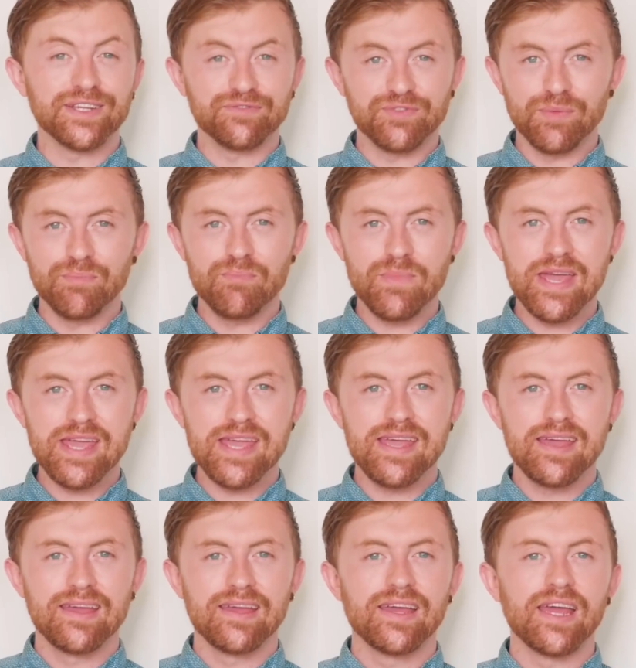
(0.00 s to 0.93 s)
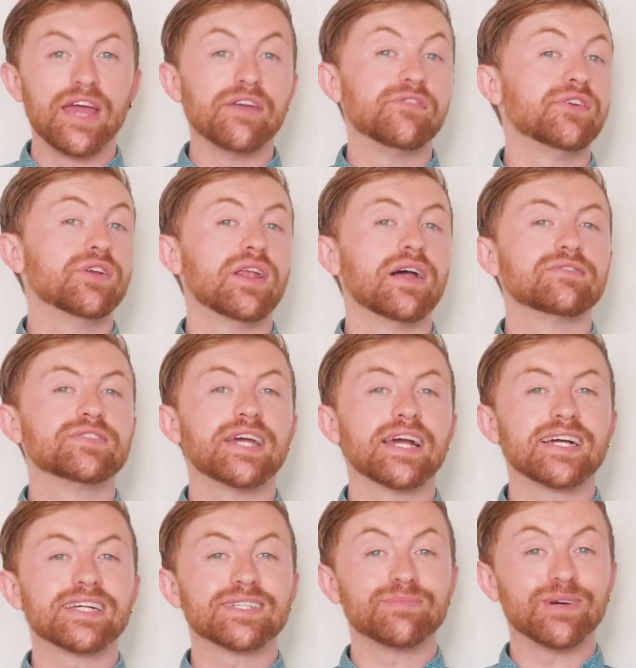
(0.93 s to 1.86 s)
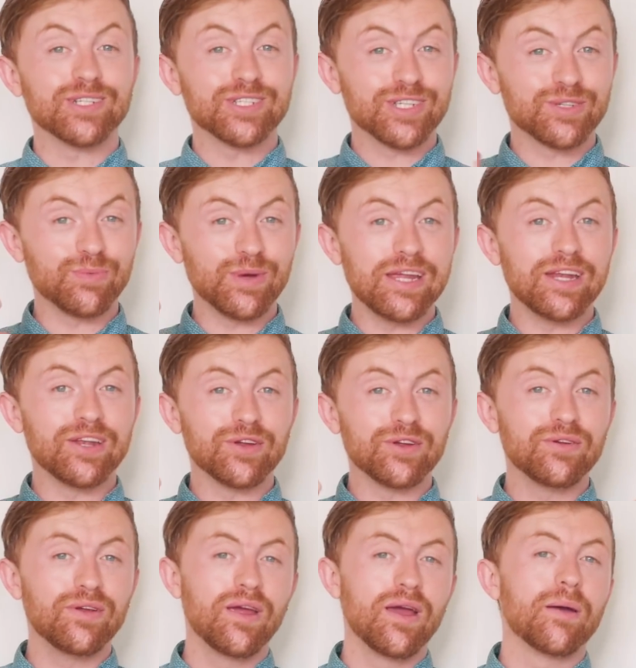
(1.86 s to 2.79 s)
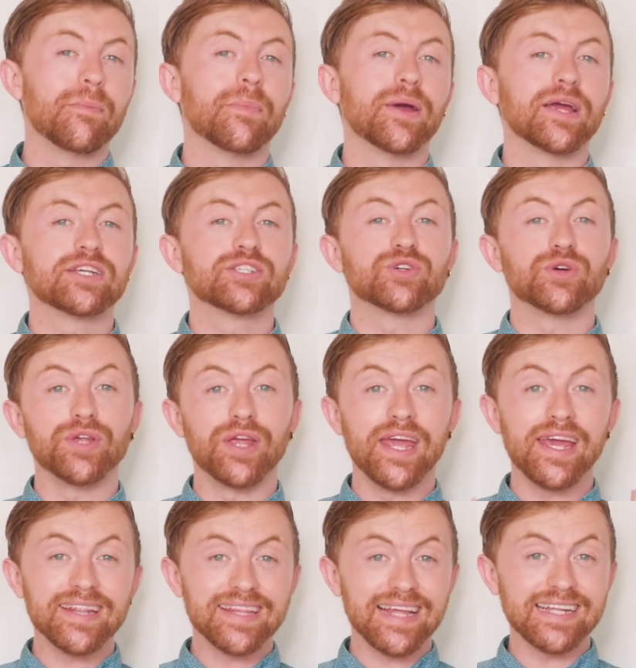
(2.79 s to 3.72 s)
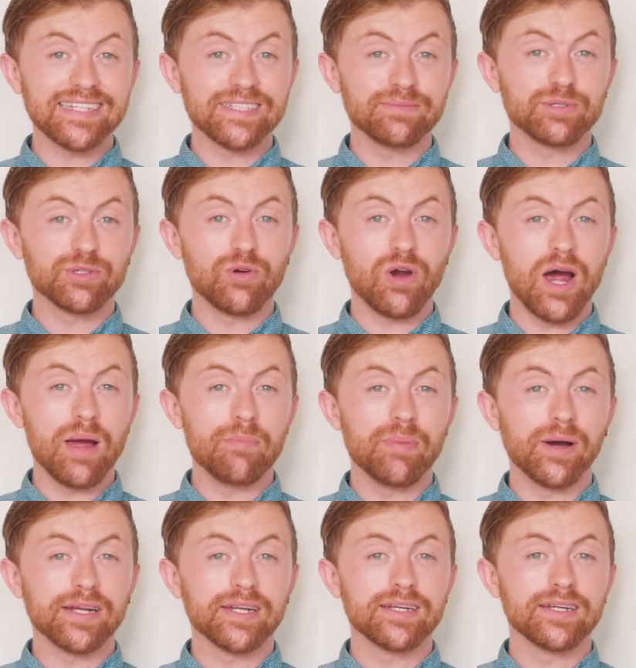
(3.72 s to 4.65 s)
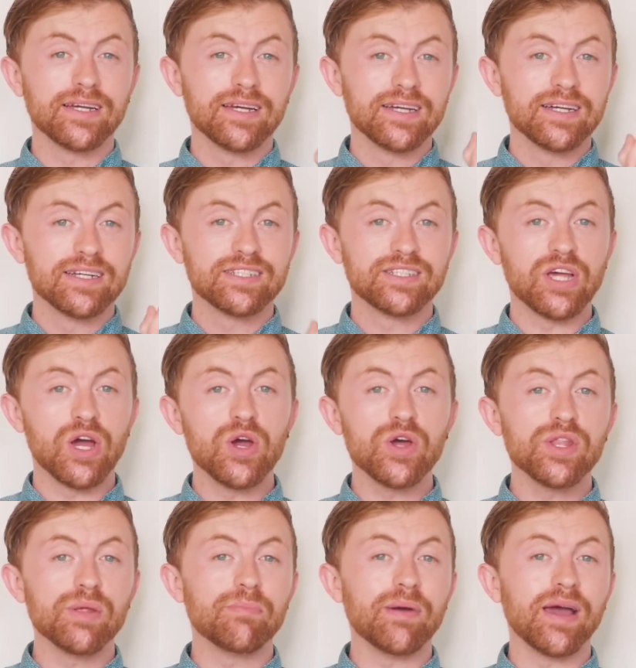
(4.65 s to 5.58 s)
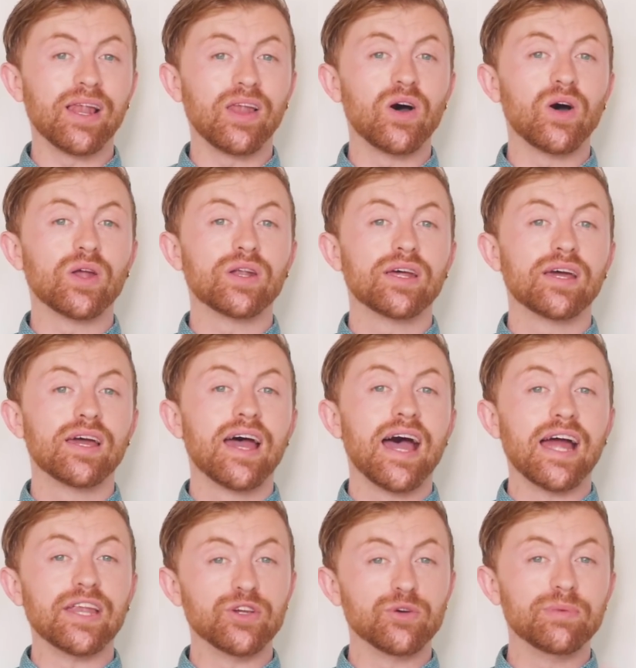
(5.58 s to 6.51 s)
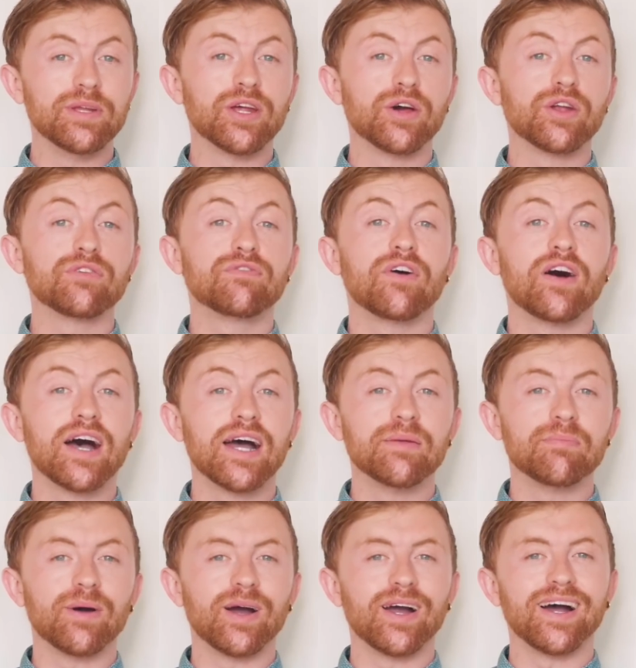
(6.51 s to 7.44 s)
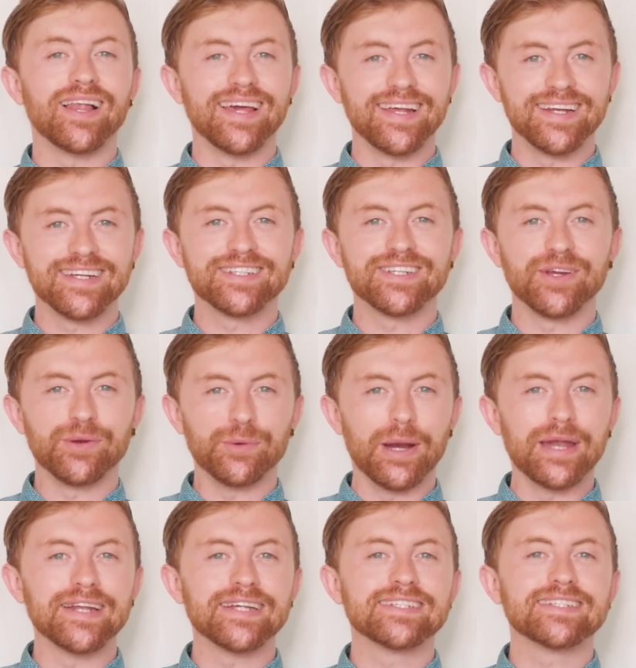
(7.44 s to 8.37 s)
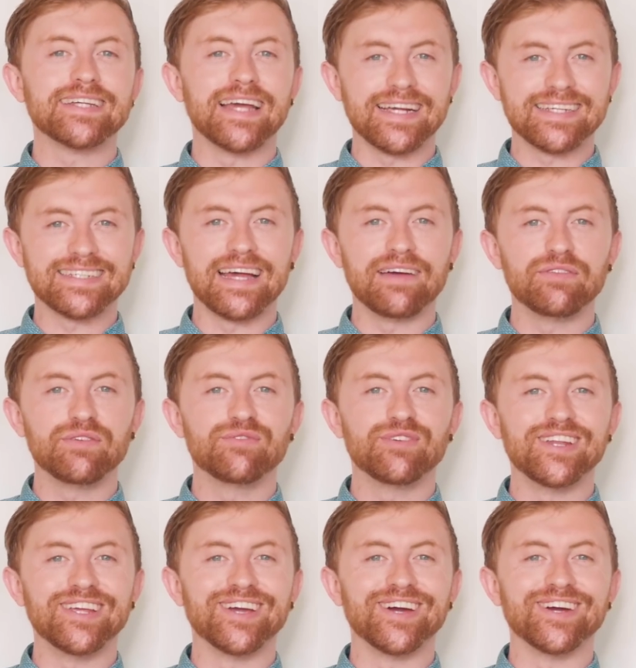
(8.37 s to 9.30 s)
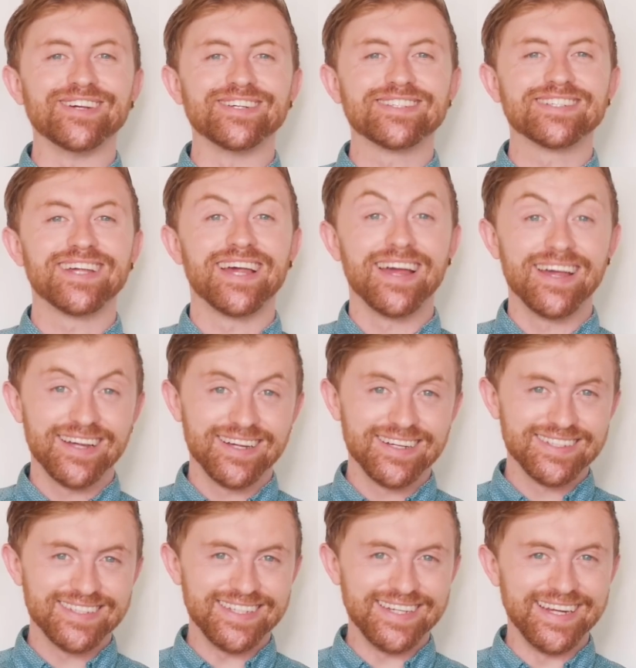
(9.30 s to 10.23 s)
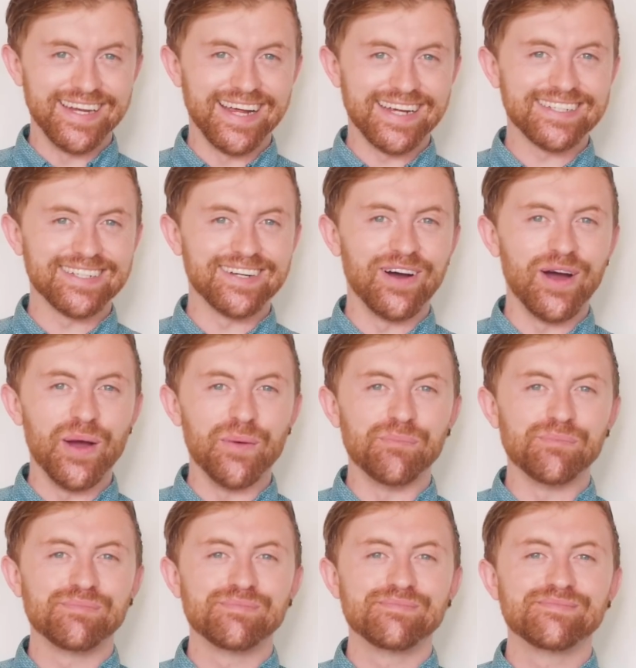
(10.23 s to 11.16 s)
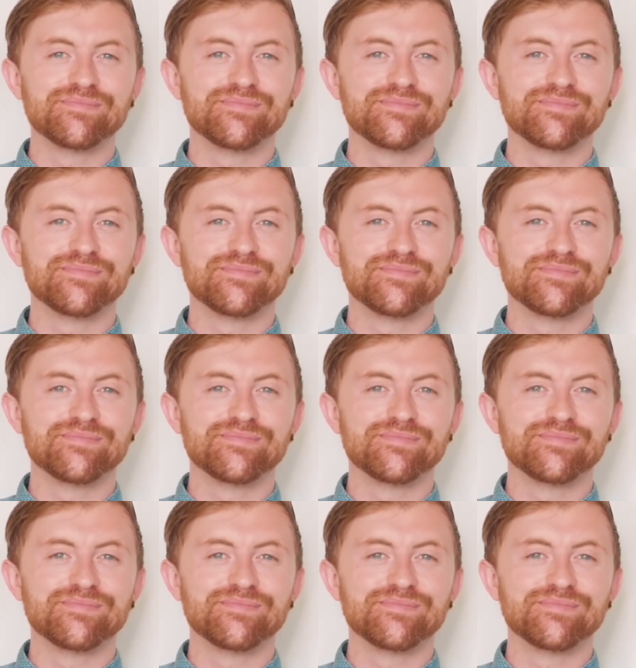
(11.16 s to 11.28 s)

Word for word: it from me. If you love tech as much as we do, make sure you hit that subscribe button turn the bell on, and you'll be notified by our latest and greatest tech-savvy videos. See you next time.